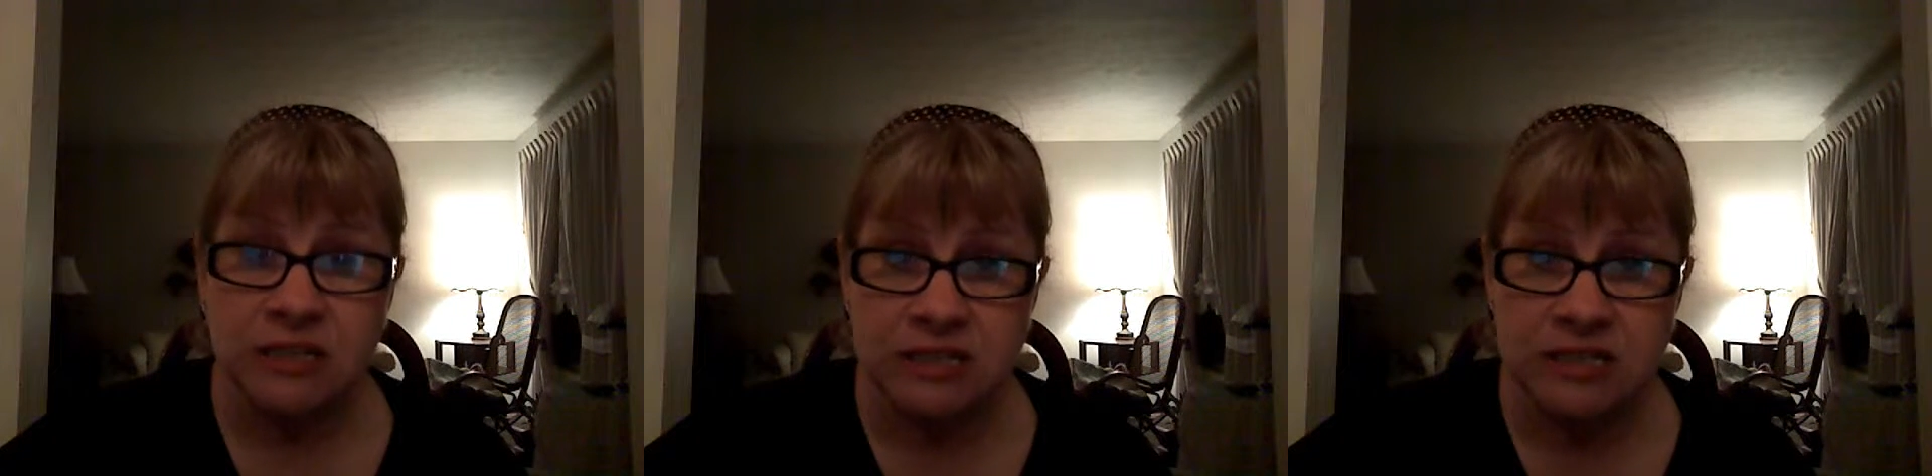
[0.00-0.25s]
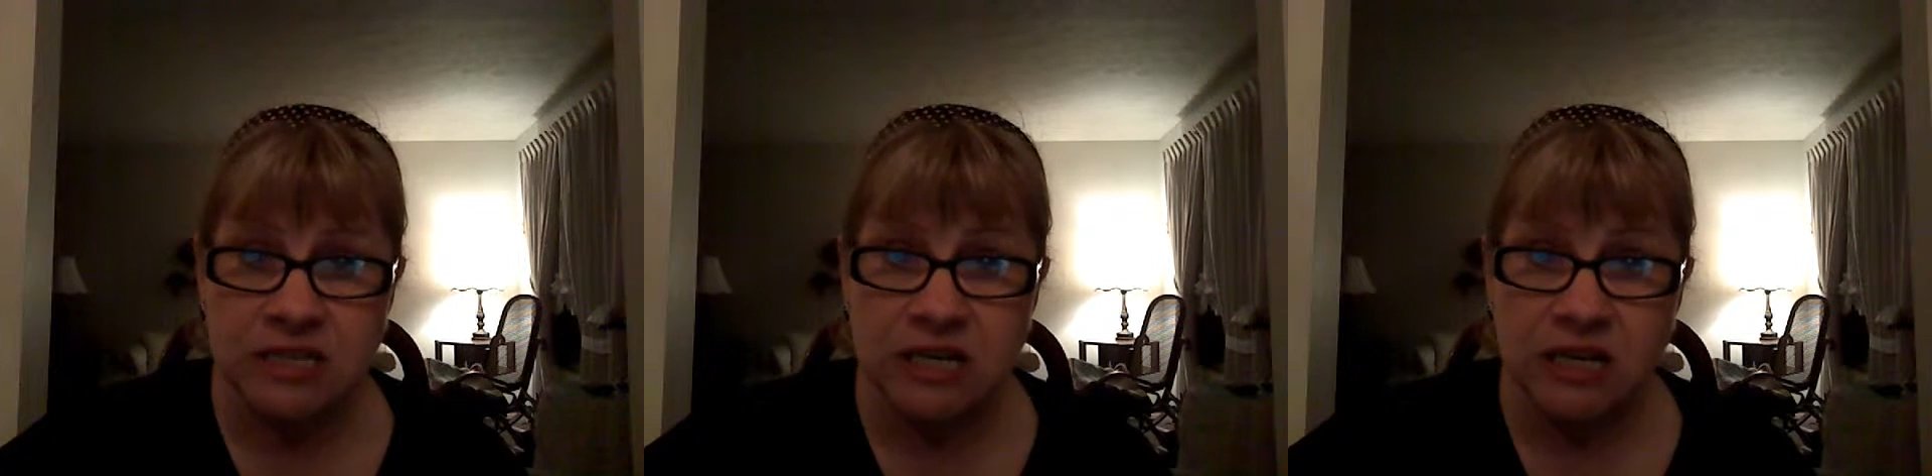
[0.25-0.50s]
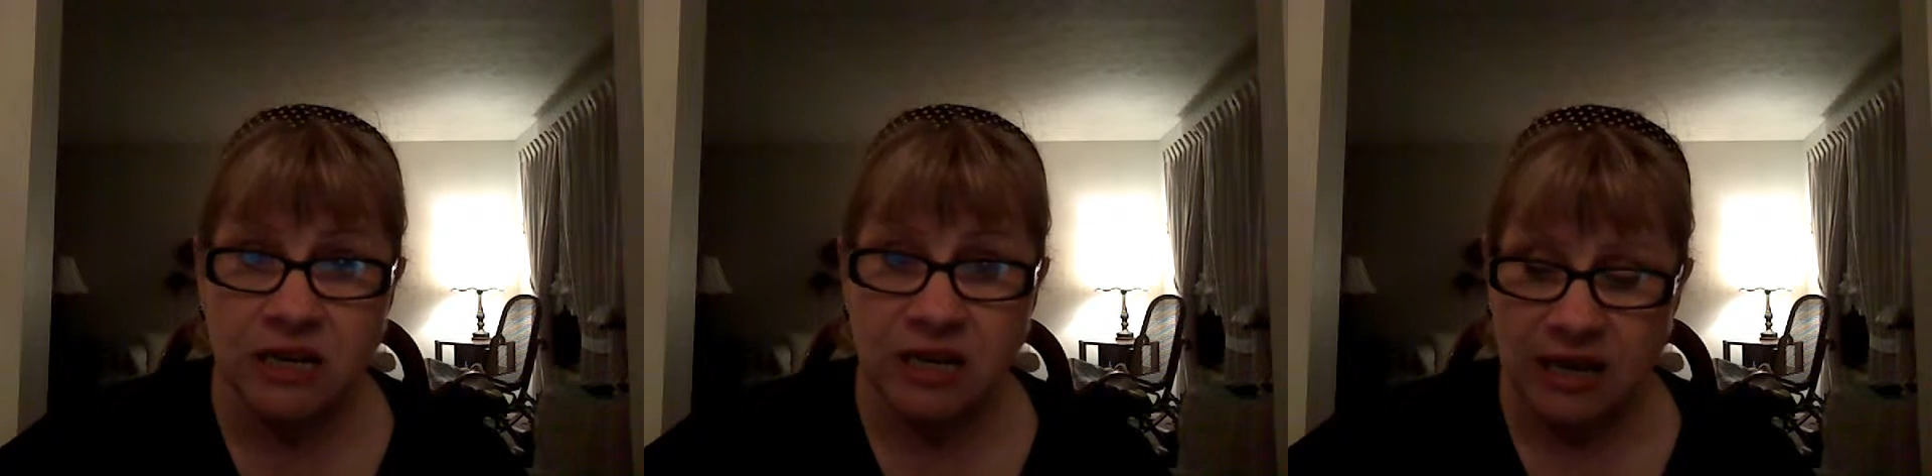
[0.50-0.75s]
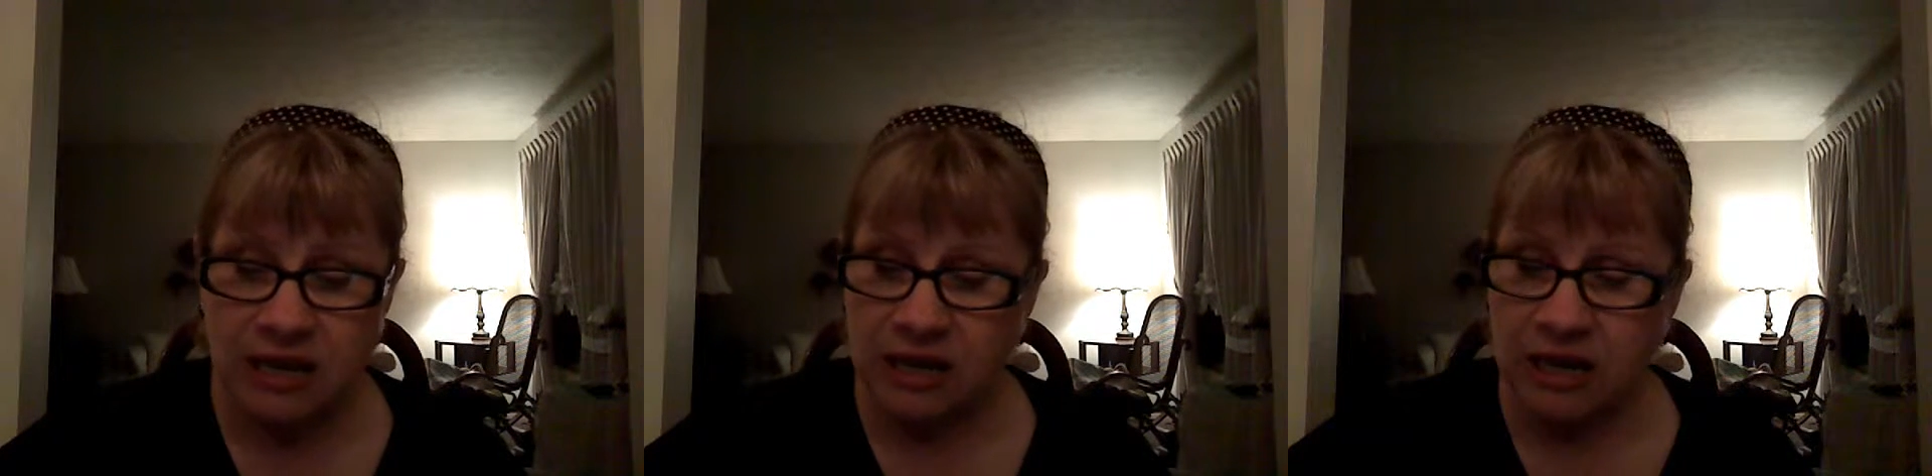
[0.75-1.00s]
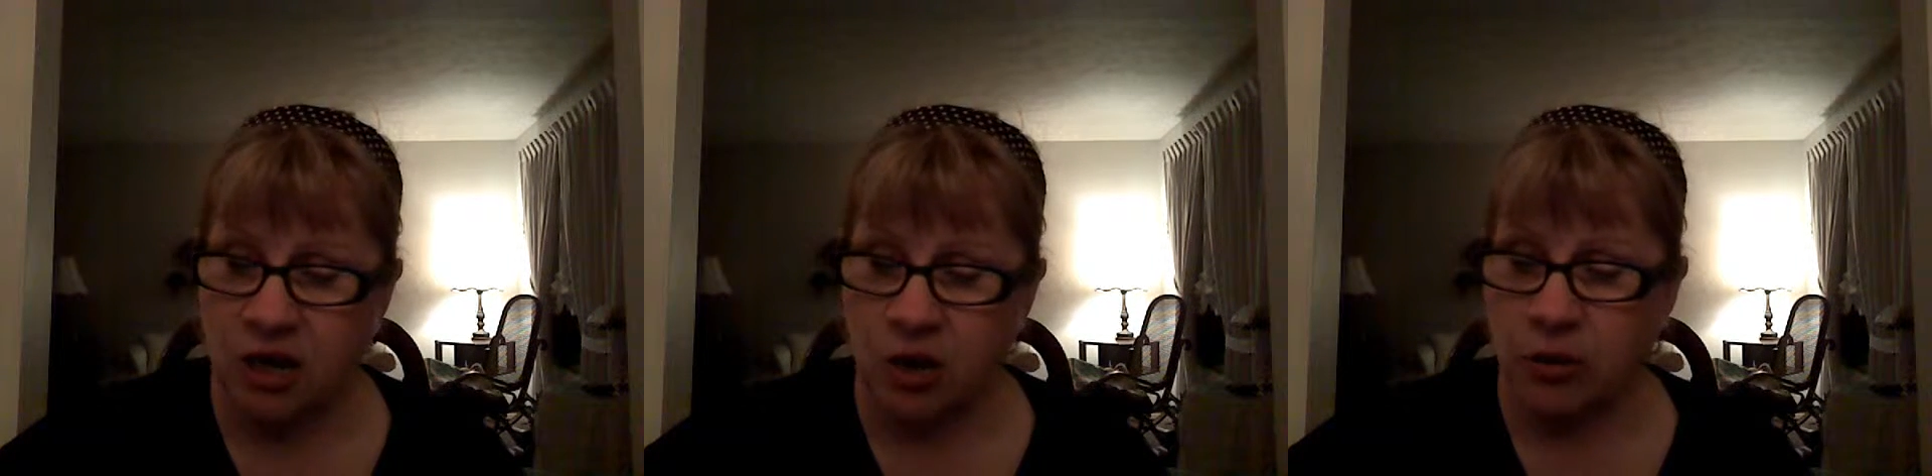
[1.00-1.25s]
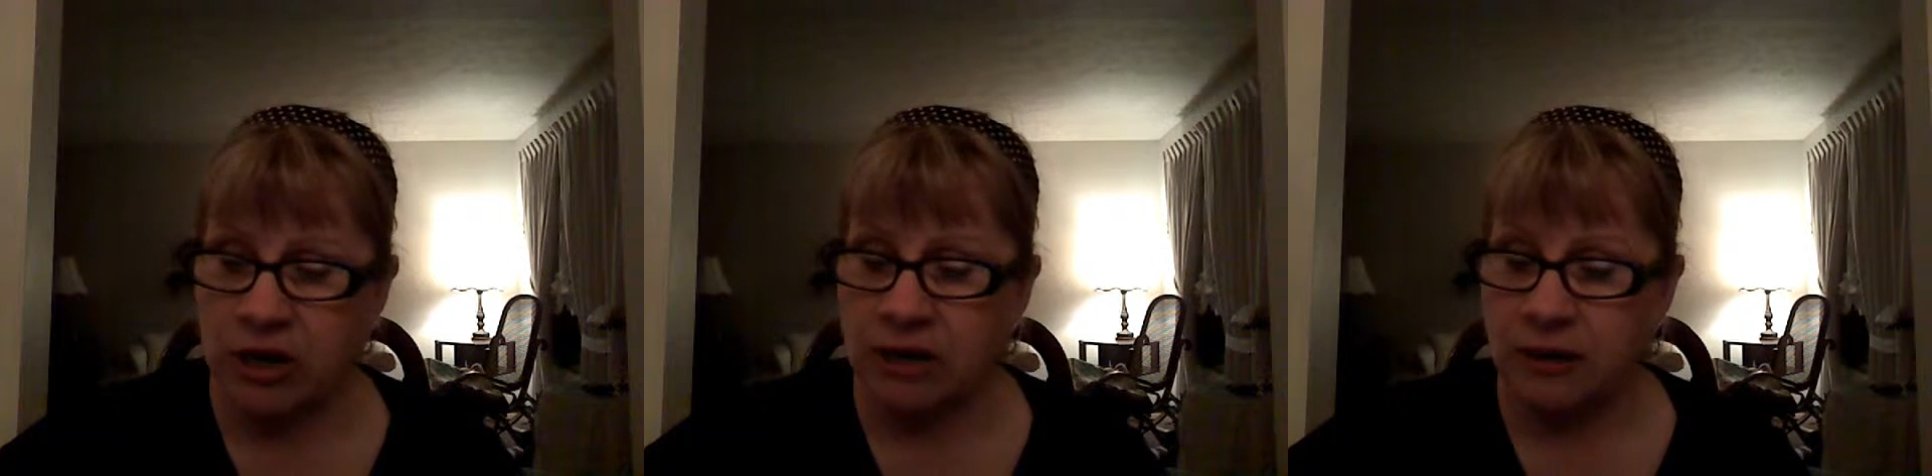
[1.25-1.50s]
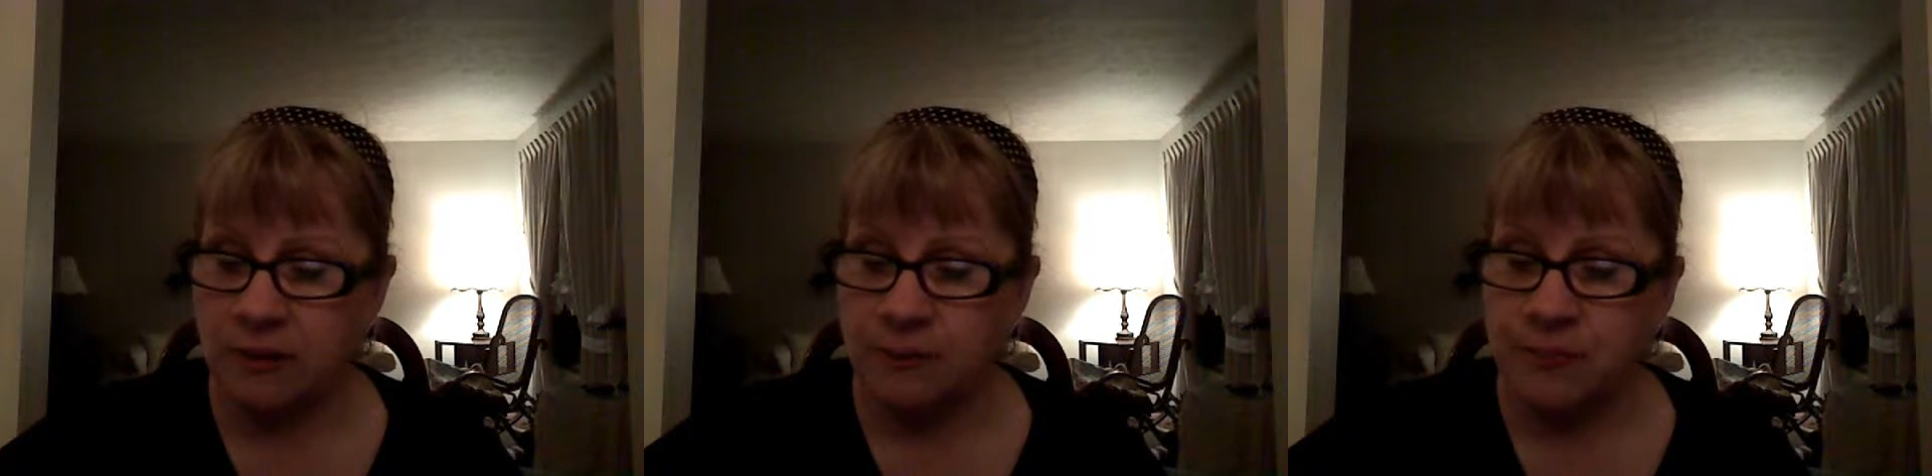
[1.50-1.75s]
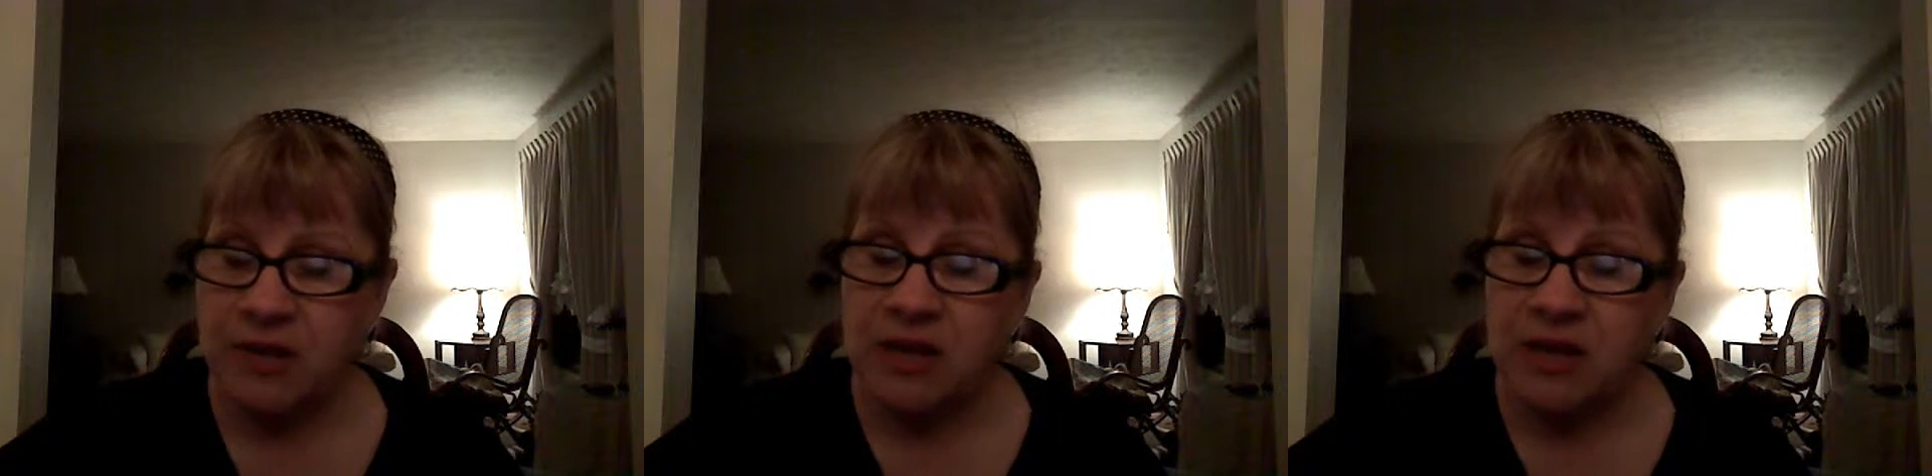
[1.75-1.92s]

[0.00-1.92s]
listening, and caring.